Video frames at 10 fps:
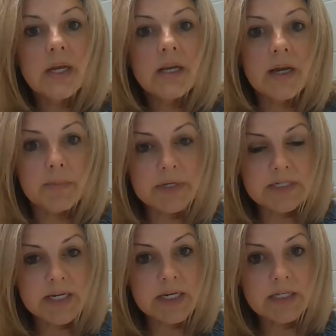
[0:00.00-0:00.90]
Now, please
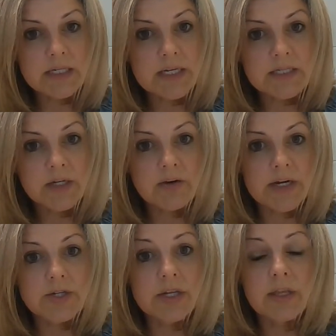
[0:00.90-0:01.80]
take into
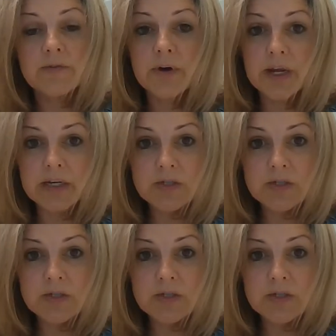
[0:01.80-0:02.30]
consideration that for any